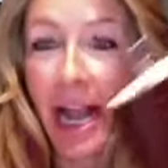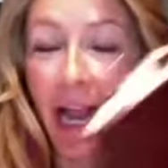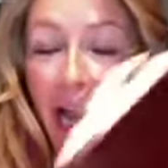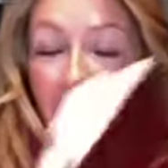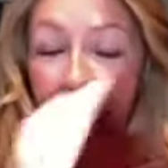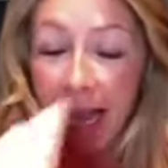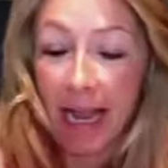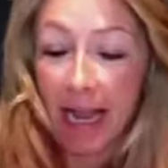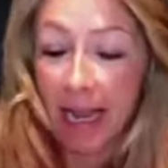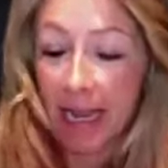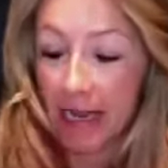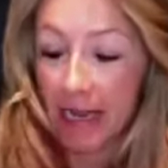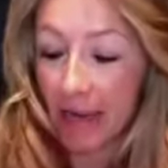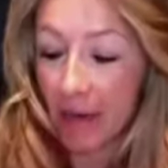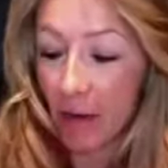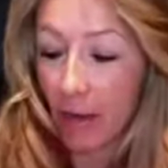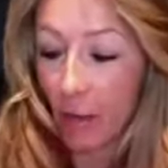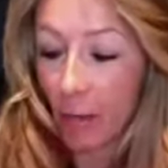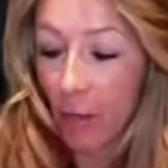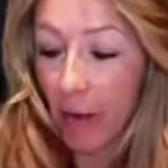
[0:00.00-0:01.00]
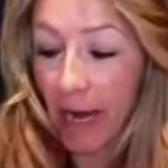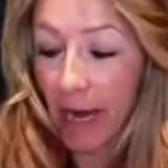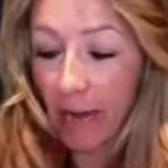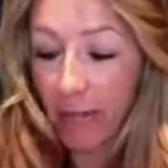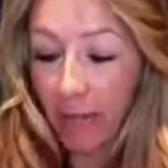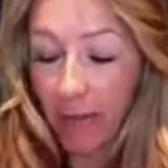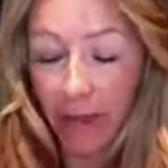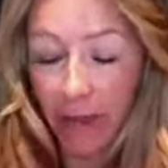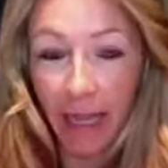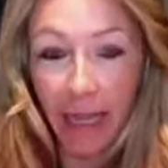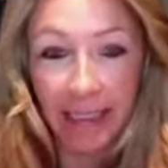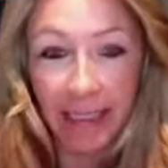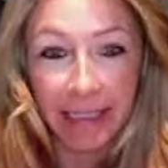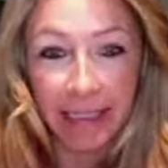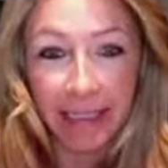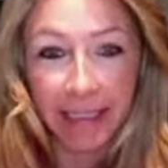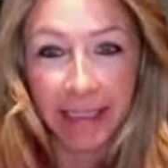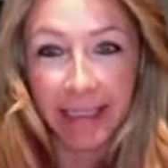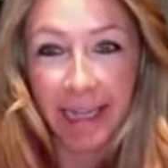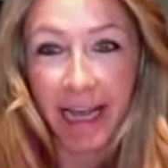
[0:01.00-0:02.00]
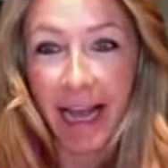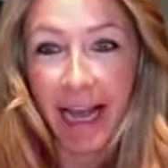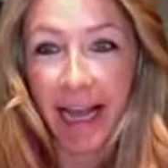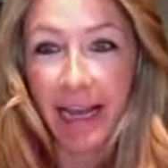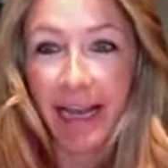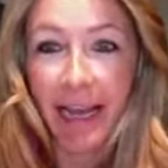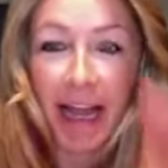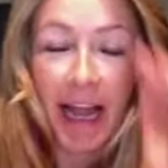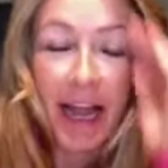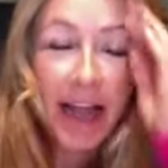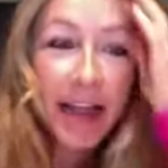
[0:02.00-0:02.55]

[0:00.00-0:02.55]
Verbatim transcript: and what I realized is that